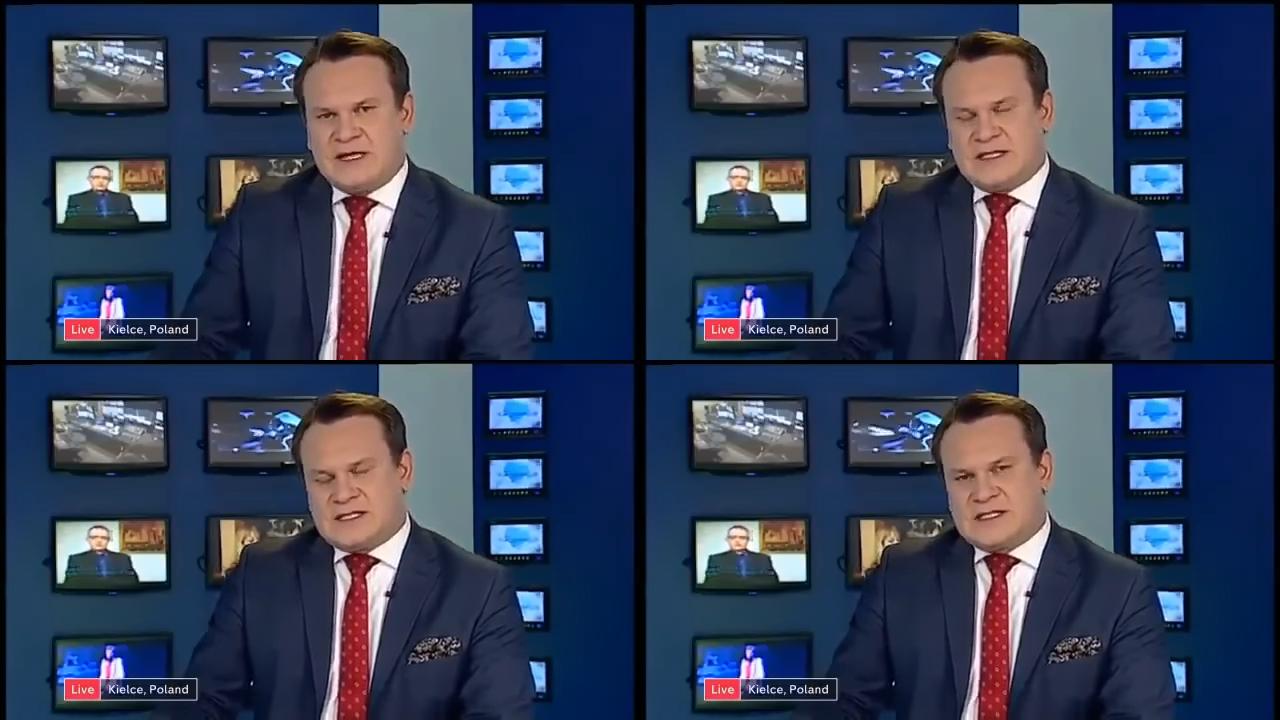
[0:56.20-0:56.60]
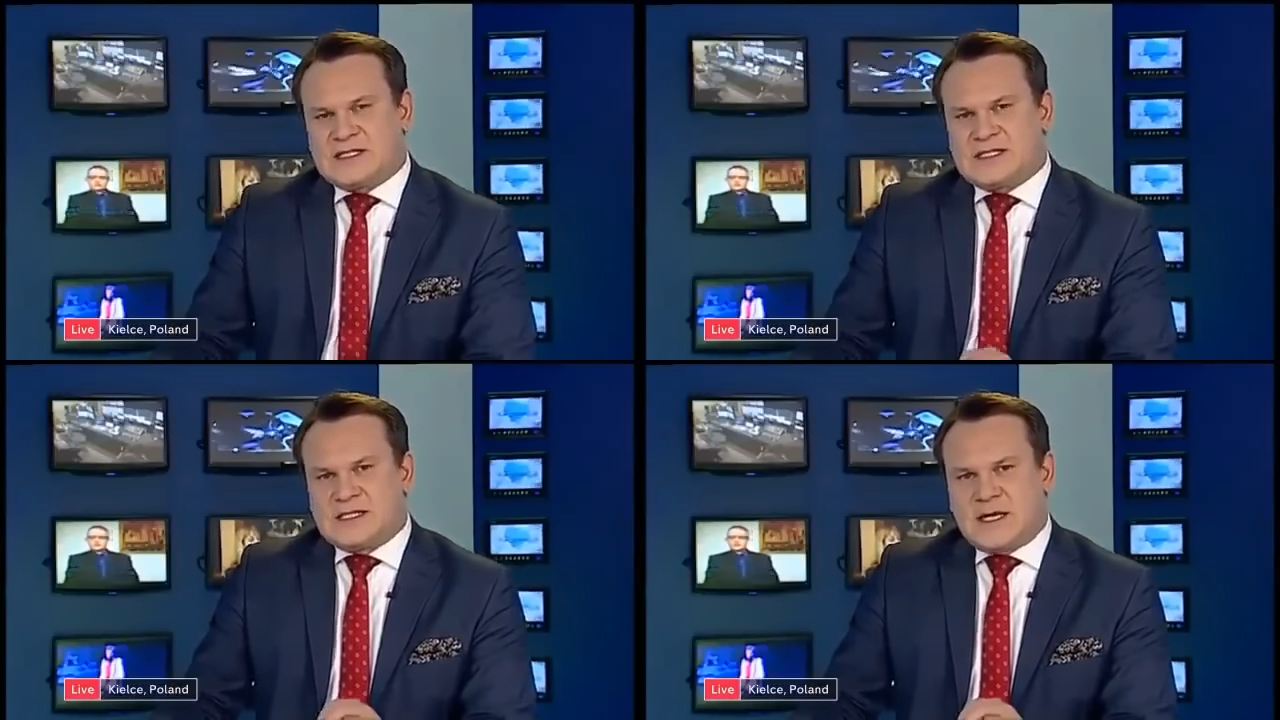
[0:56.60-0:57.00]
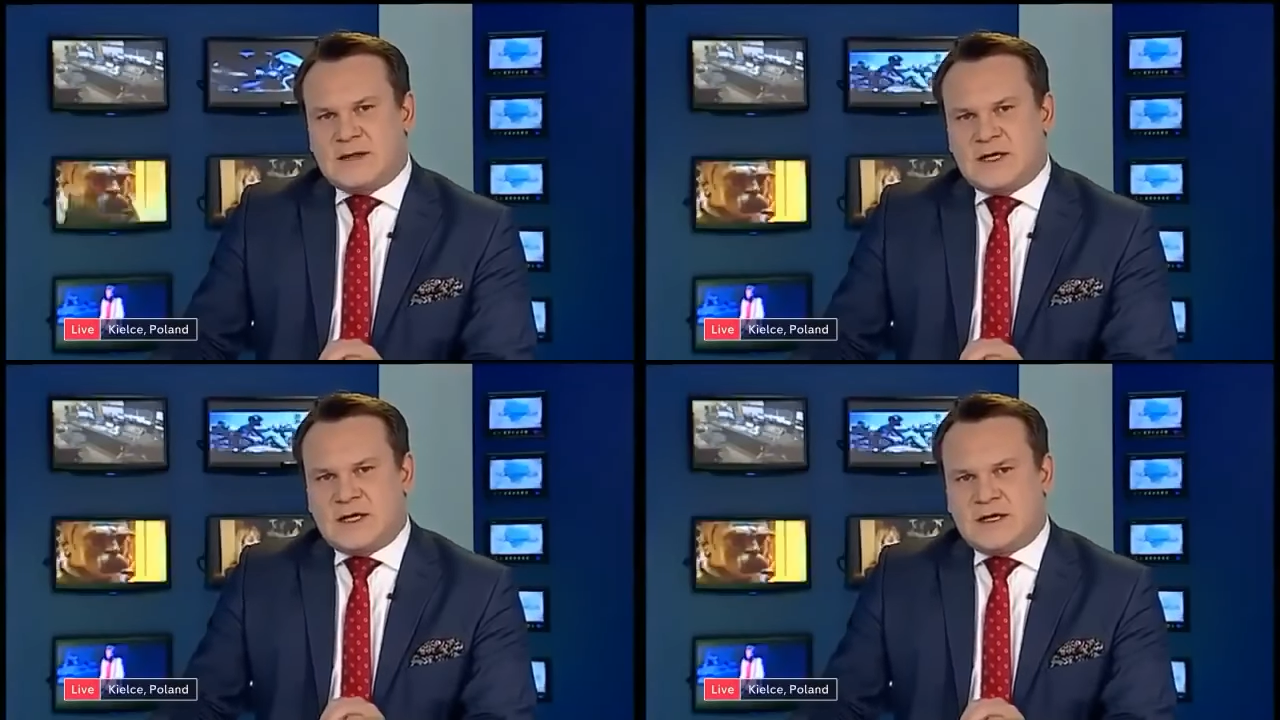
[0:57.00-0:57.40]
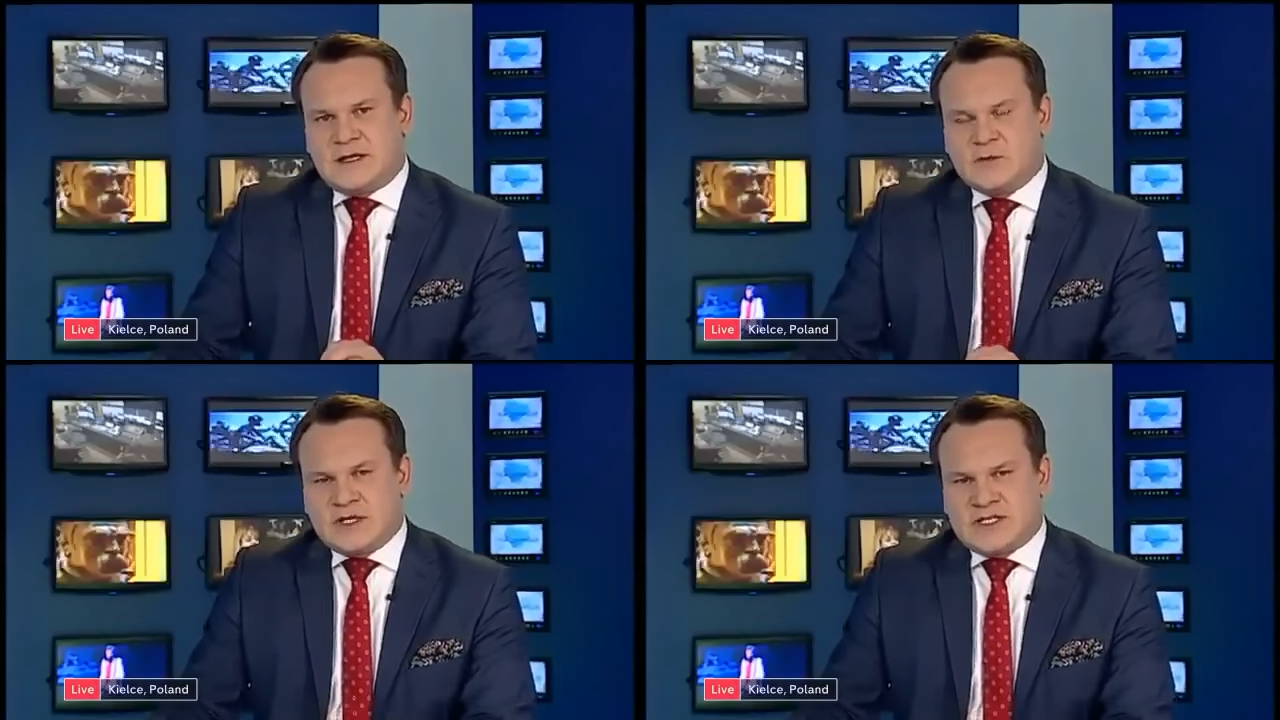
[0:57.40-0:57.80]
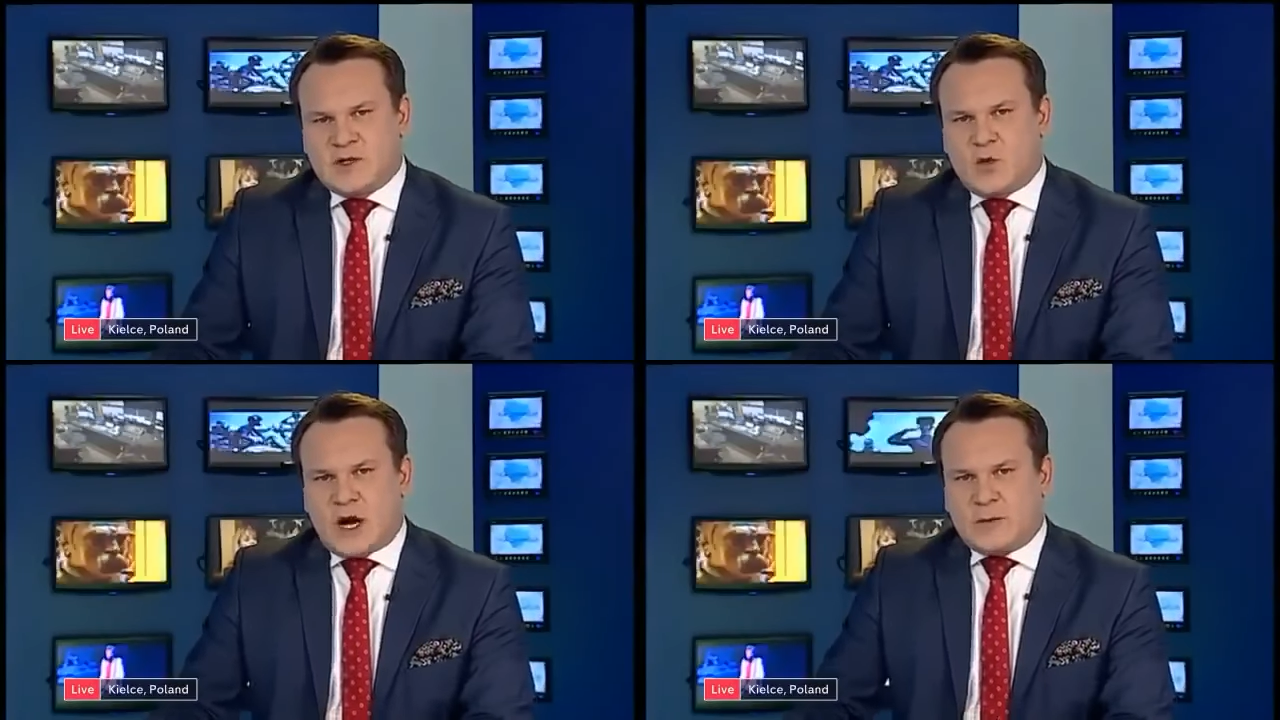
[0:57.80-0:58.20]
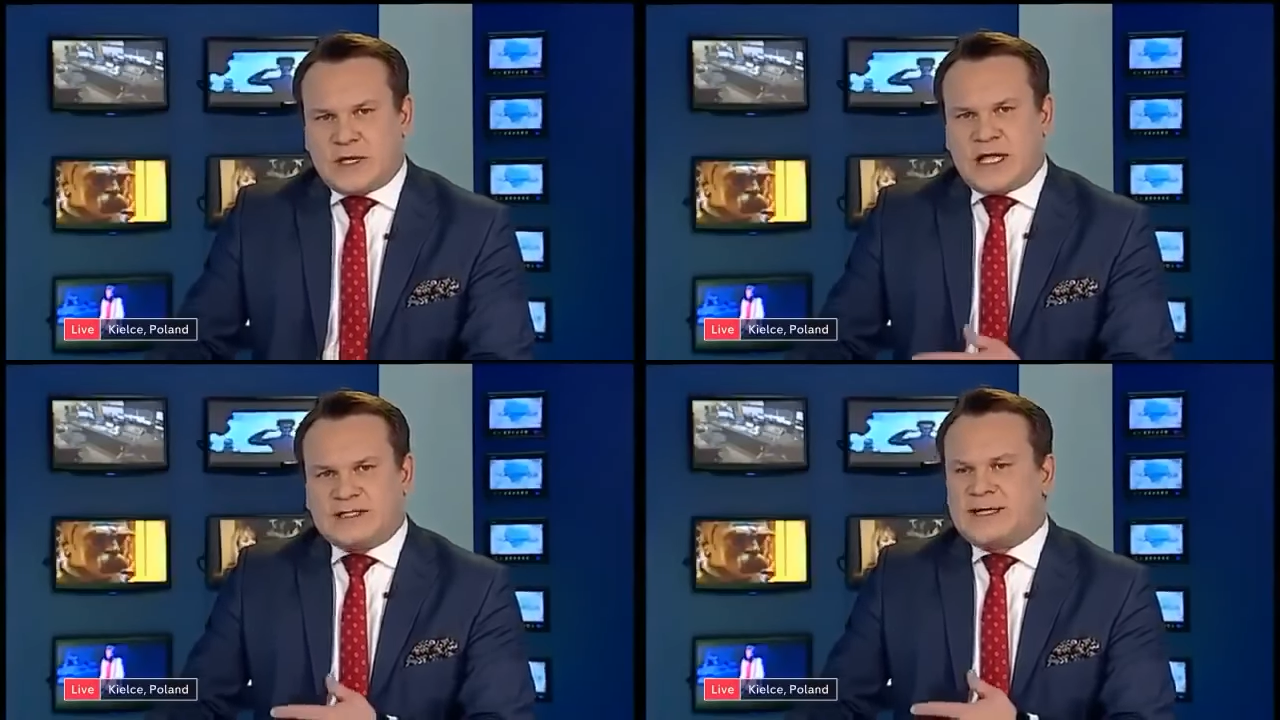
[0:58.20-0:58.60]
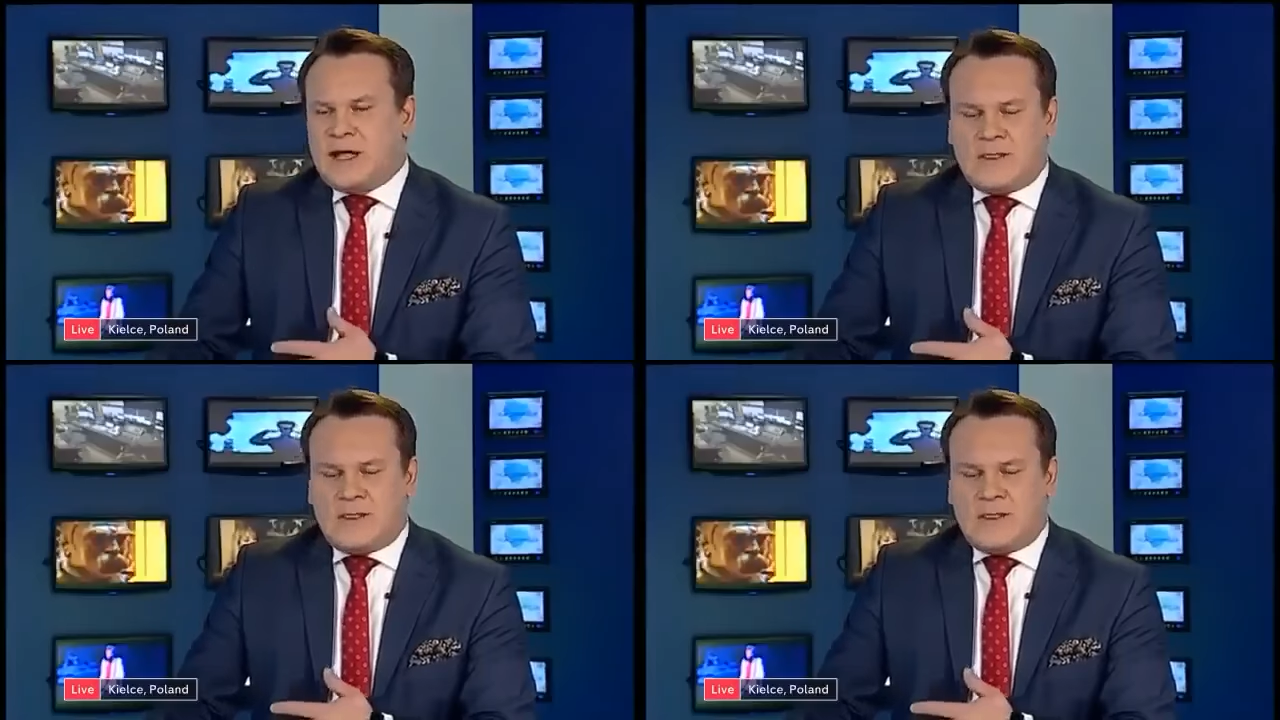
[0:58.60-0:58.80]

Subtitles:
This is the reason why we had